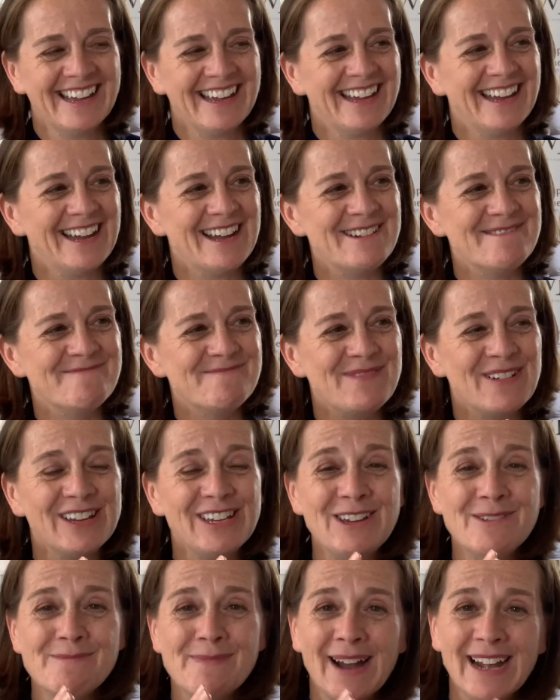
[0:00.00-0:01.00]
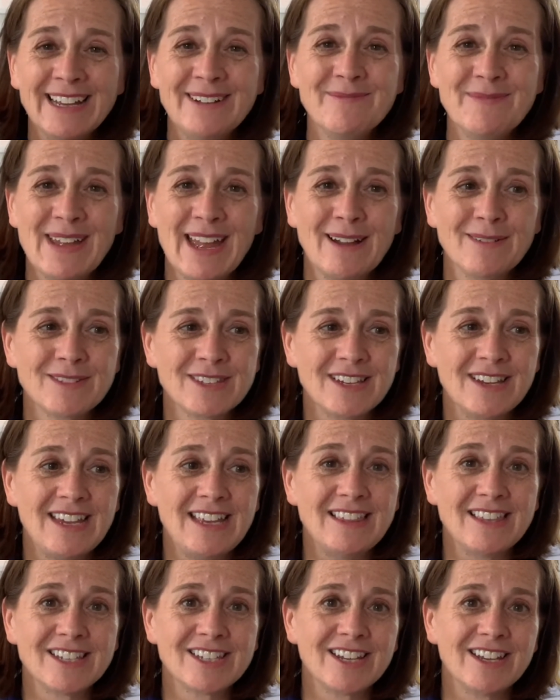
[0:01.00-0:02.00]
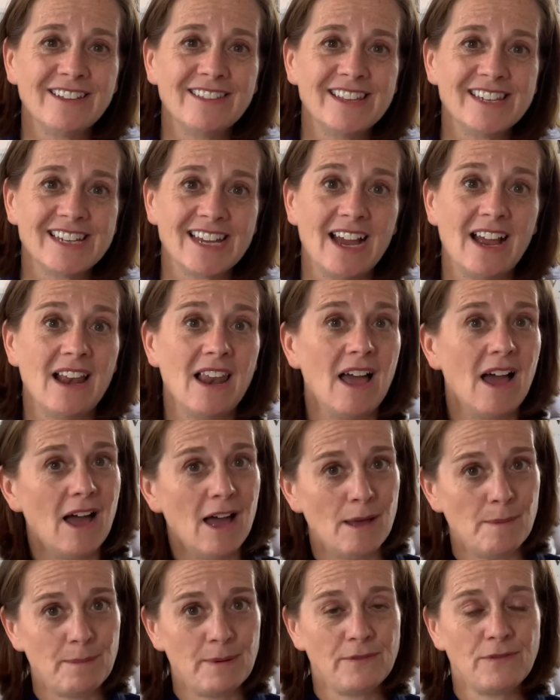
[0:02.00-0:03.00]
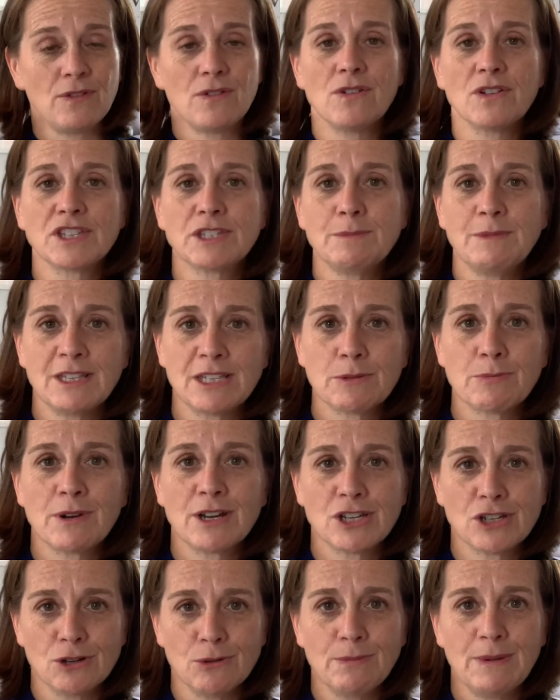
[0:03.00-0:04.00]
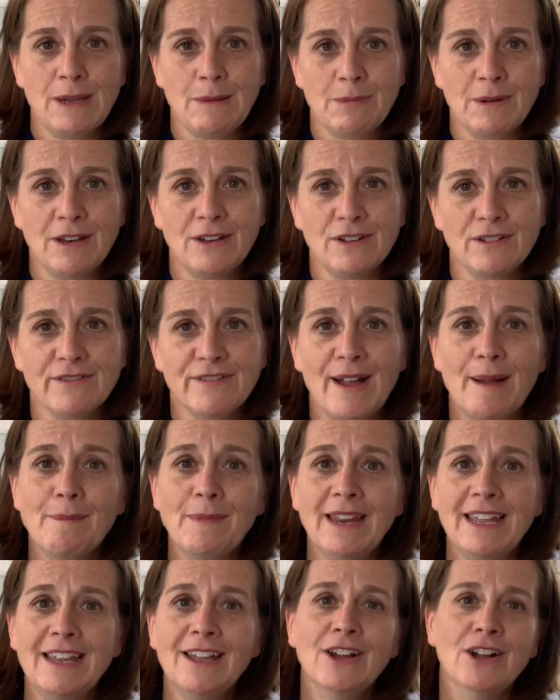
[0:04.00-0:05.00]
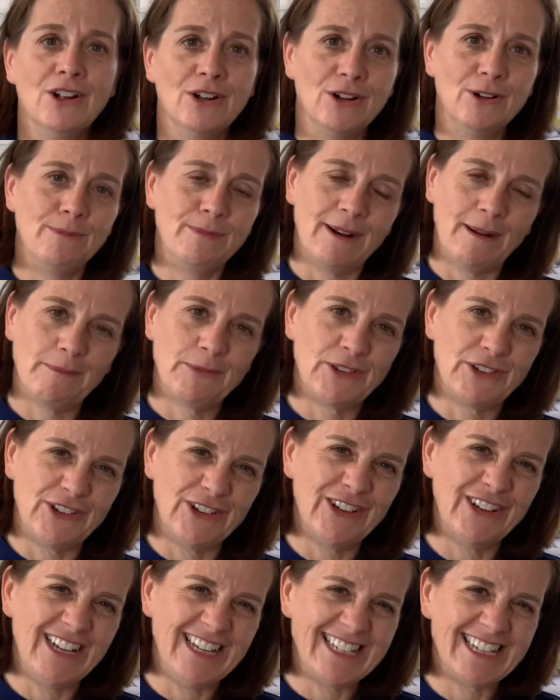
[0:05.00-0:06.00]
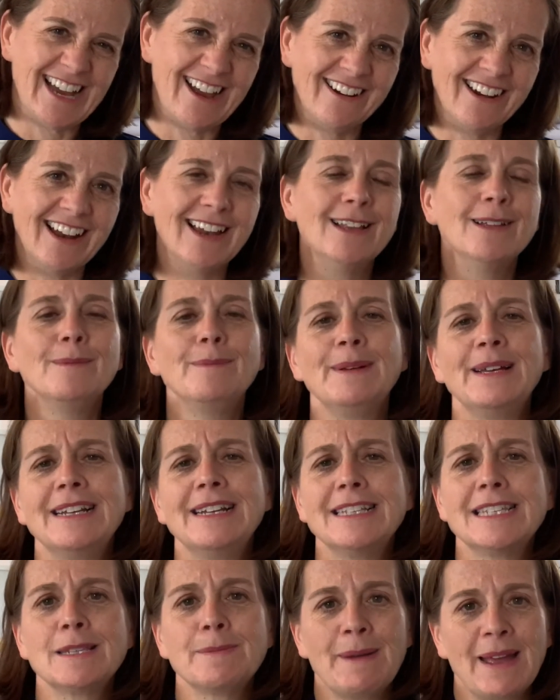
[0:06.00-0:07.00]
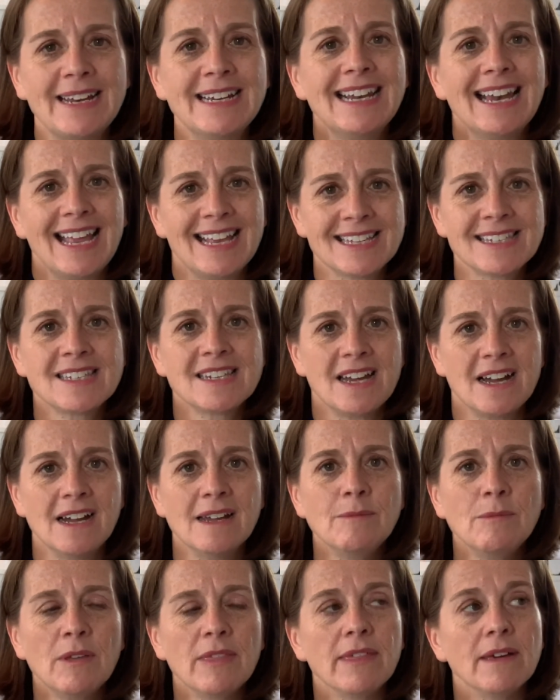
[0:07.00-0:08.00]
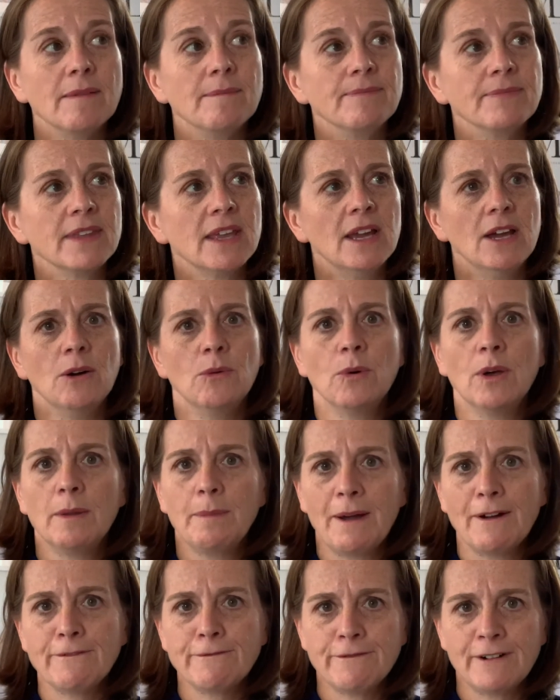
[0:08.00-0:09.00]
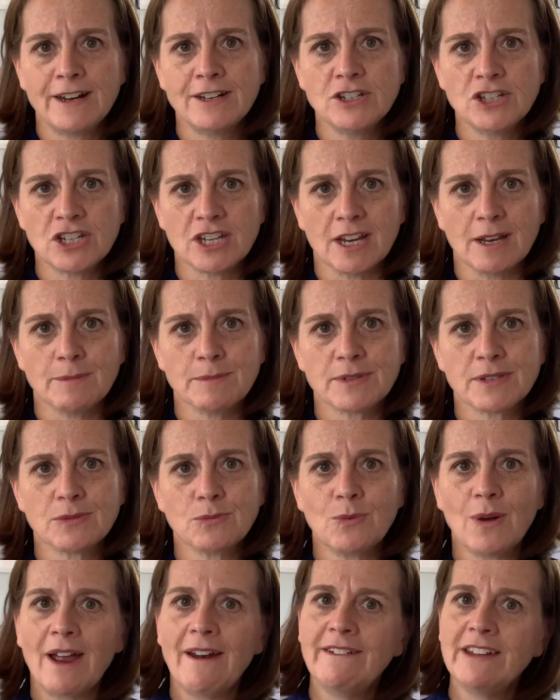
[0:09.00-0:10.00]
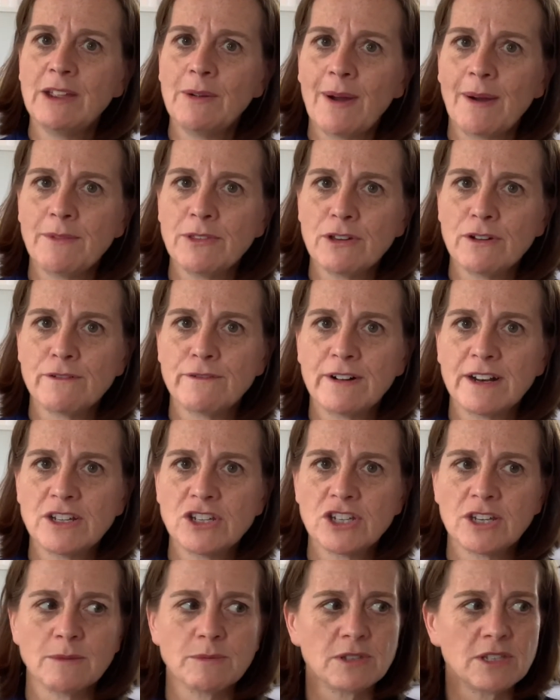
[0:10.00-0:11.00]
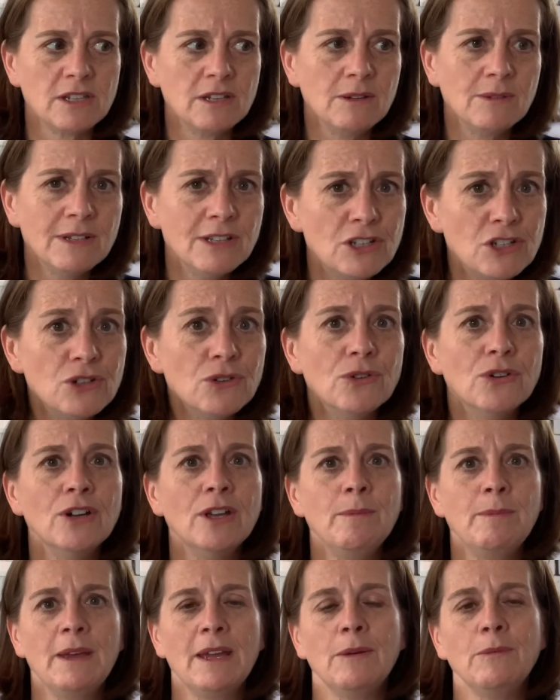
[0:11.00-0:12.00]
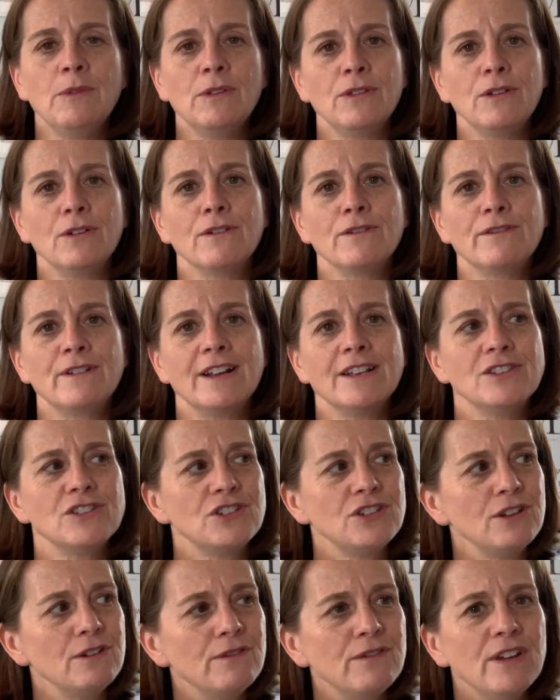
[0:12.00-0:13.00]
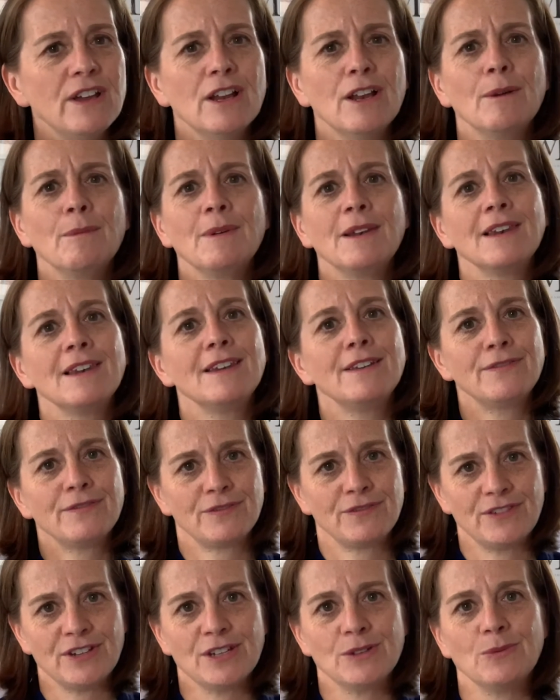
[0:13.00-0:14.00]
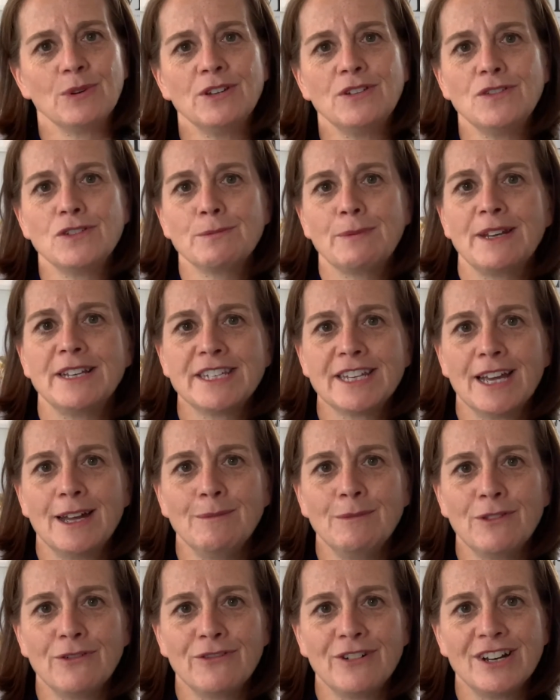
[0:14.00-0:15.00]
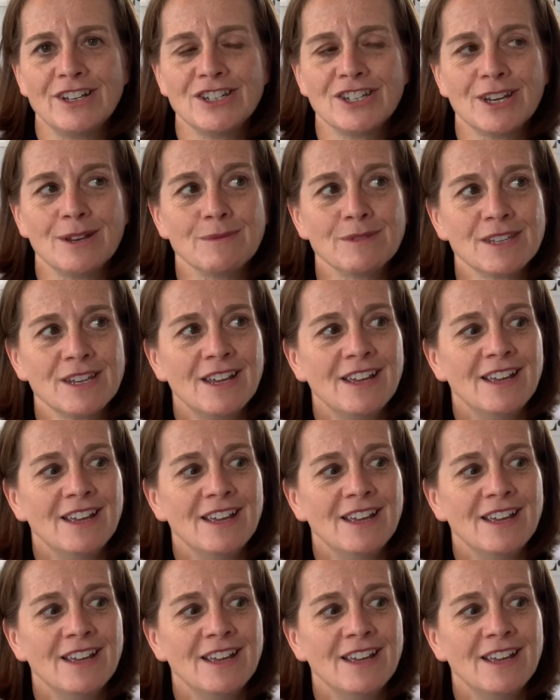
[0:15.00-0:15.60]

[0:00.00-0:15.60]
But you might be able to either turn the dial up if you've got some inspirational people in your family, or perhaps turn it down a little bit and spend less time with them. What about friendships? Where are you at with your friendships? Do you enjoy being with your friends? Do you feel uplifted when you've spent time with friendships?